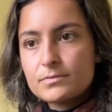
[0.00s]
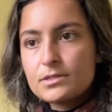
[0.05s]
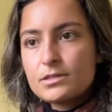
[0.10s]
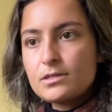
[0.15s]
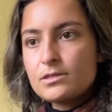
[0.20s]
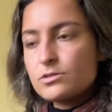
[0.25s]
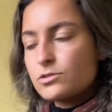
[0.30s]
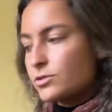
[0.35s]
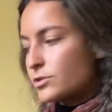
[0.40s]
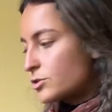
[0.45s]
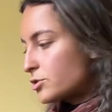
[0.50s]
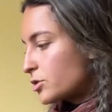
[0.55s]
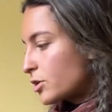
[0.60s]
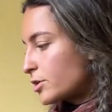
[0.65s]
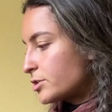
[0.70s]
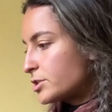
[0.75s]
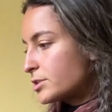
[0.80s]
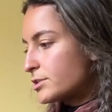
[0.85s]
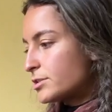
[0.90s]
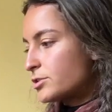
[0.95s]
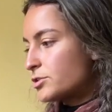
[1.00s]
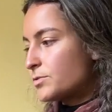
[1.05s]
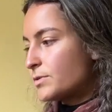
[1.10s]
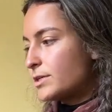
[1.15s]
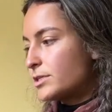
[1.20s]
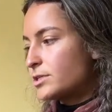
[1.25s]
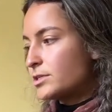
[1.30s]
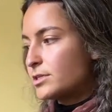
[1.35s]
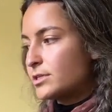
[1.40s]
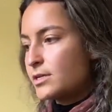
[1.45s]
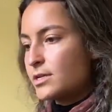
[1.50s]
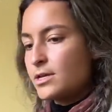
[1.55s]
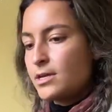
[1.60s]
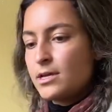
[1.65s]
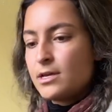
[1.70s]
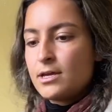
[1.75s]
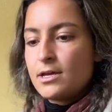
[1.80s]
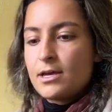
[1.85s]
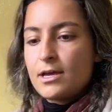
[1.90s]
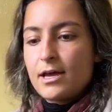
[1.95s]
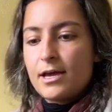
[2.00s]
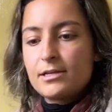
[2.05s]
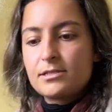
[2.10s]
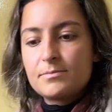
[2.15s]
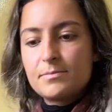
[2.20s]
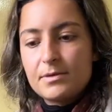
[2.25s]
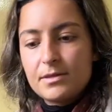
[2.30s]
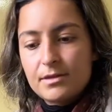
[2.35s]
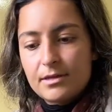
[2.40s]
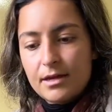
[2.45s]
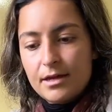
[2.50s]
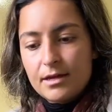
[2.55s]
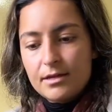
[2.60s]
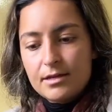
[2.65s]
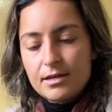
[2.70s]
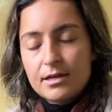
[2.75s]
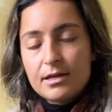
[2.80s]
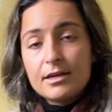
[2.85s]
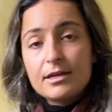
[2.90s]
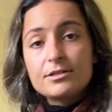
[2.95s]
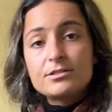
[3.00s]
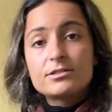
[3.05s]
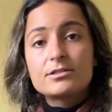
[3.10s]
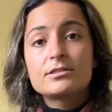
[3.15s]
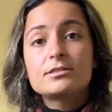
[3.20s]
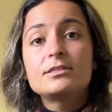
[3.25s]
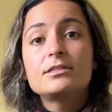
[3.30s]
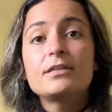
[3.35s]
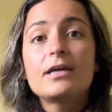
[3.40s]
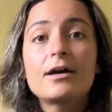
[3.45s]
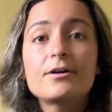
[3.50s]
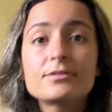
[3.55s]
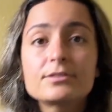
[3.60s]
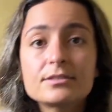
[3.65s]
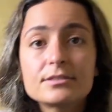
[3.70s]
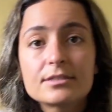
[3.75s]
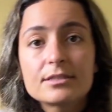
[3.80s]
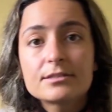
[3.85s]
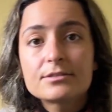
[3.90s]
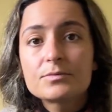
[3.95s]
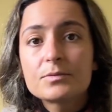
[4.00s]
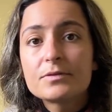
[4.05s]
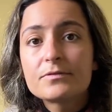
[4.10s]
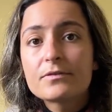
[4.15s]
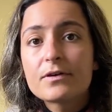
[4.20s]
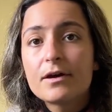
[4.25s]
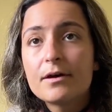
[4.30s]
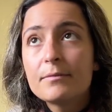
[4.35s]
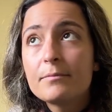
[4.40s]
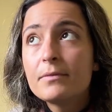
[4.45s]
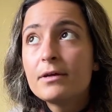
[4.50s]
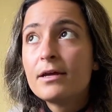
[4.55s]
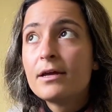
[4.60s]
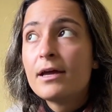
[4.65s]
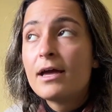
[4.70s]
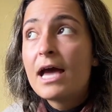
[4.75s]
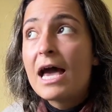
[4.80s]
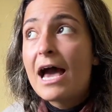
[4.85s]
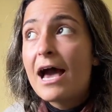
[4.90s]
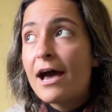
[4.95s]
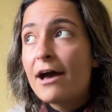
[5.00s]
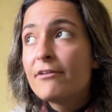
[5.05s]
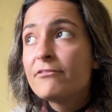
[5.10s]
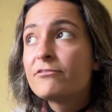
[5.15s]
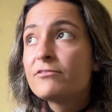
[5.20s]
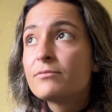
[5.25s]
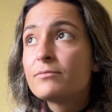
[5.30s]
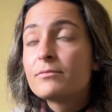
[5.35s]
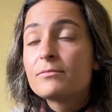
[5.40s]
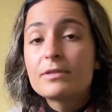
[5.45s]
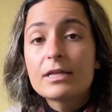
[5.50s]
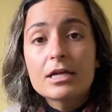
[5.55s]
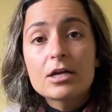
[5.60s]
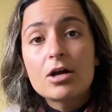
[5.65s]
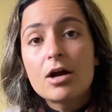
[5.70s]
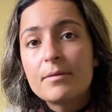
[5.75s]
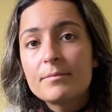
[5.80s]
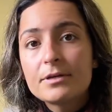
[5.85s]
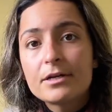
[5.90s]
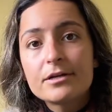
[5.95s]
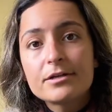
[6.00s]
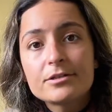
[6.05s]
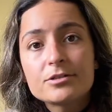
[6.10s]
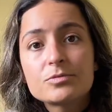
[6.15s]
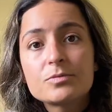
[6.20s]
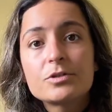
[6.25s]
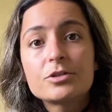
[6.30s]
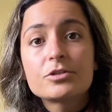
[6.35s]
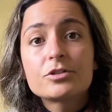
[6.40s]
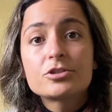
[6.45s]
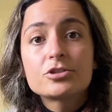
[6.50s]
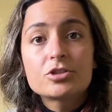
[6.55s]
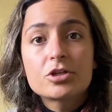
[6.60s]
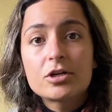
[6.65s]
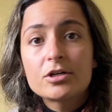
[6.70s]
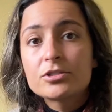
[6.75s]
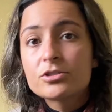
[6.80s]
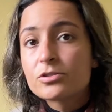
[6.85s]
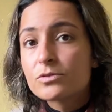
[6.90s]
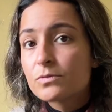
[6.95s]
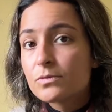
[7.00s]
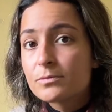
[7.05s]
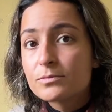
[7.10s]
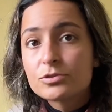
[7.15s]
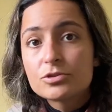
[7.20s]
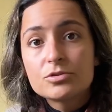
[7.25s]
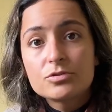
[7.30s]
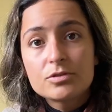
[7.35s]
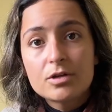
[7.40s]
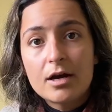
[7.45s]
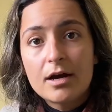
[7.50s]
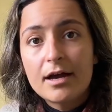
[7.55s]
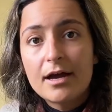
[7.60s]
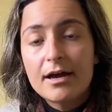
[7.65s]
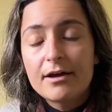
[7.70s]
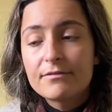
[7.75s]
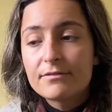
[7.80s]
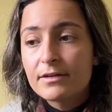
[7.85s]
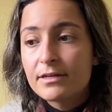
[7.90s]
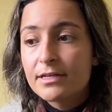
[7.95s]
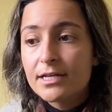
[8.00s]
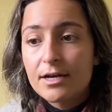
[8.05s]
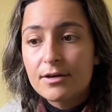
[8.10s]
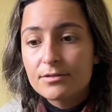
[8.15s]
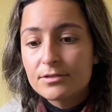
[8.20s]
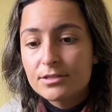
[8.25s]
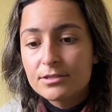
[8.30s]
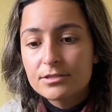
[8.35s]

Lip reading: So the charging situation has been that each of the tea houses as we've come have like common areas where you can charge. The rooms do not have any outlets.